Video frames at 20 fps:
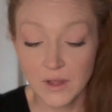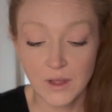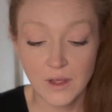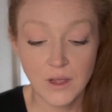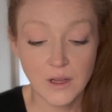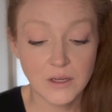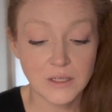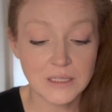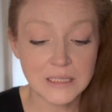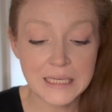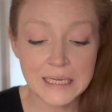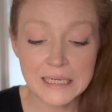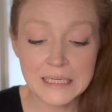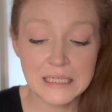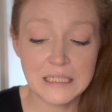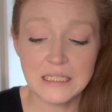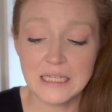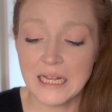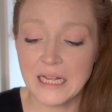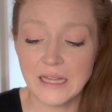Because like I
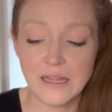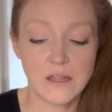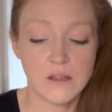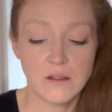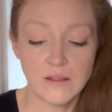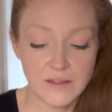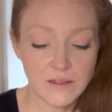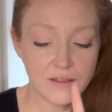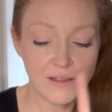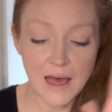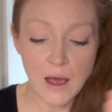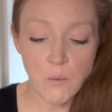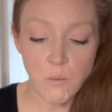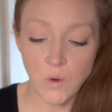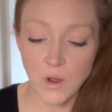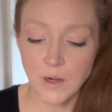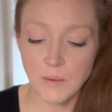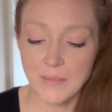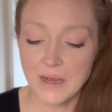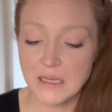said, that
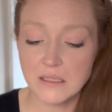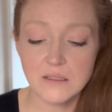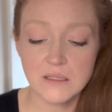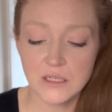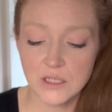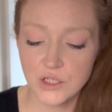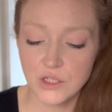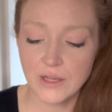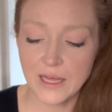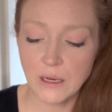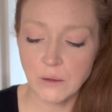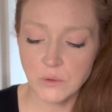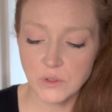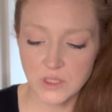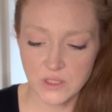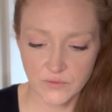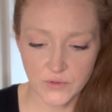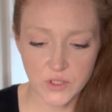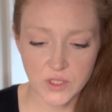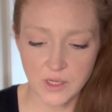one message, that
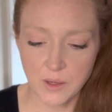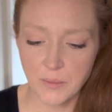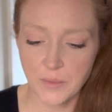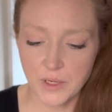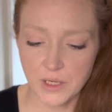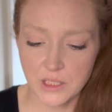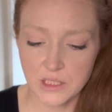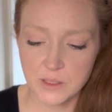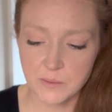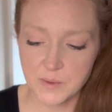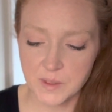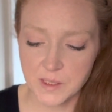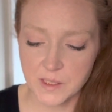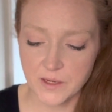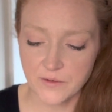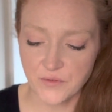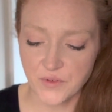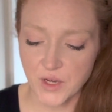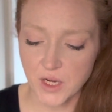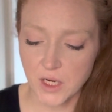was for somebody
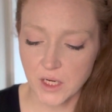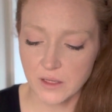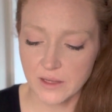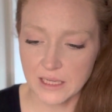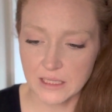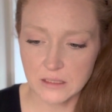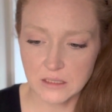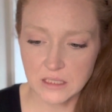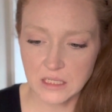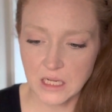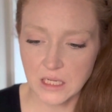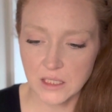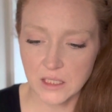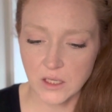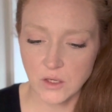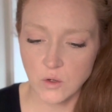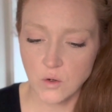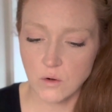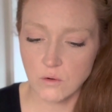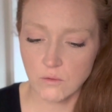specific. That's not
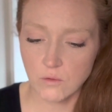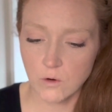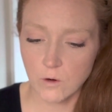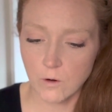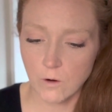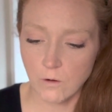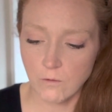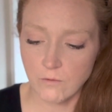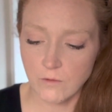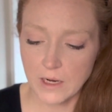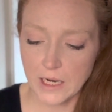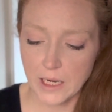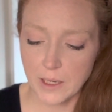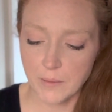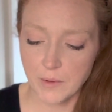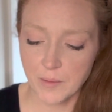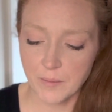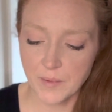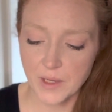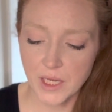the overall vibe
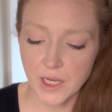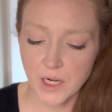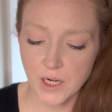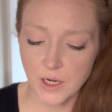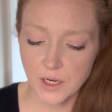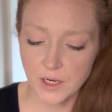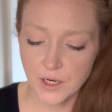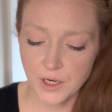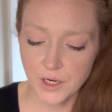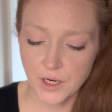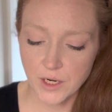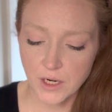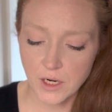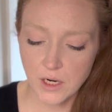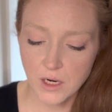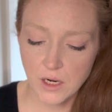I'm getting here.